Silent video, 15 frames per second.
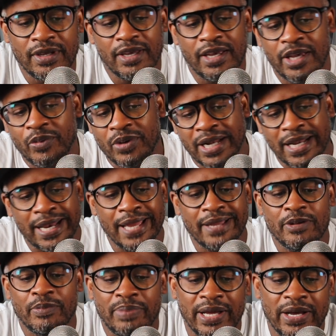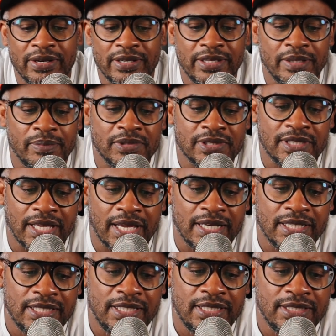And what I like about him is that
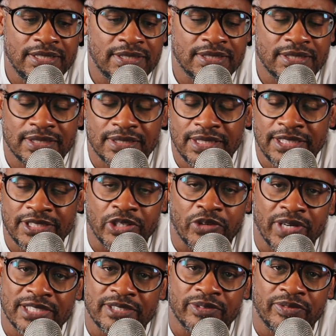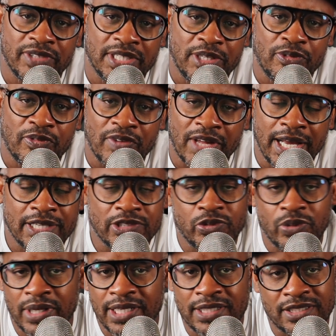he's aggressive and he finds
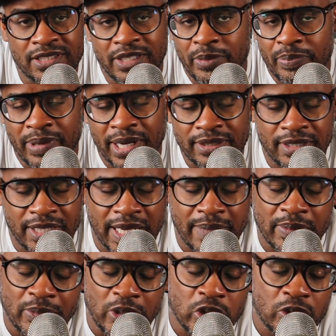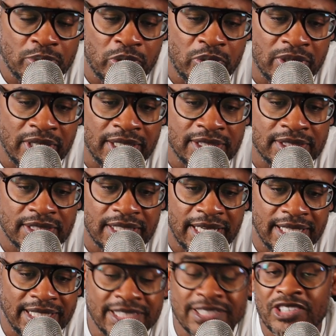ways to impact the game in multiple ways.
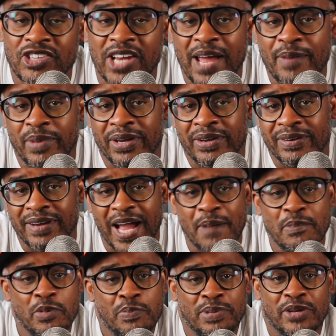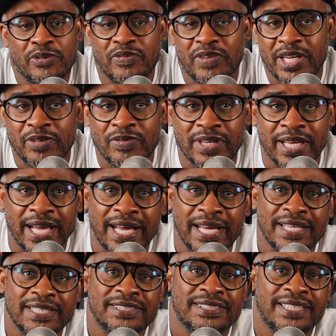And he's a shot maker. I'm a big fan of
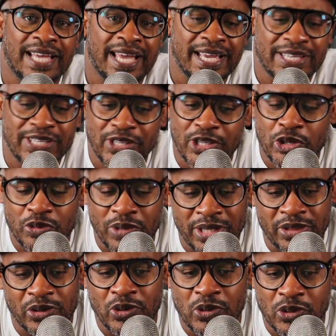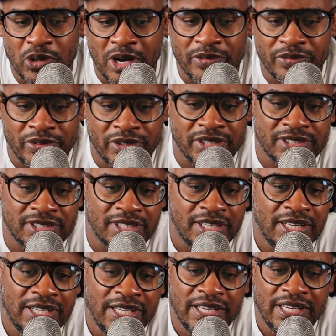guys that can create their own offense
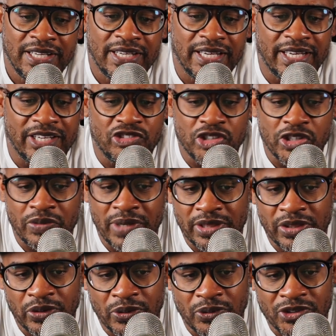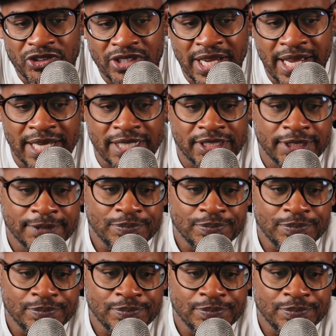and generate their own shot.